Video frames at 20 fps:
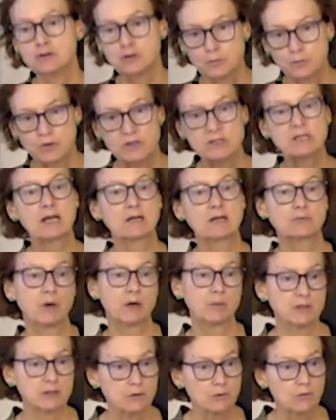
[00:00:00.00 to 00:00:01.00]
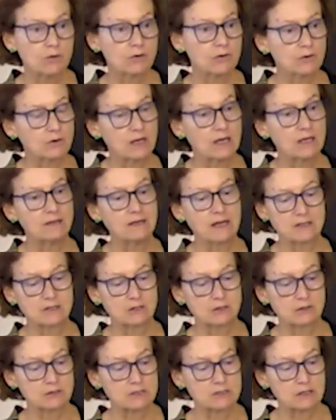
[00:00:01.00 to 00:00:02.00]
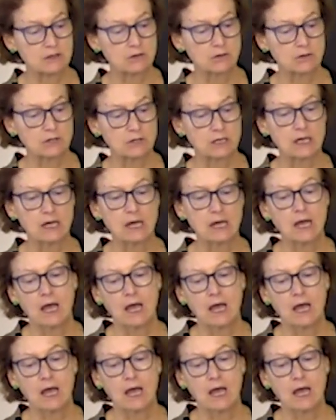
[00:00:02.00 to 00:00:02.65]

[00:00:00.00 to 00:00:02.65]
to protect public order and national security.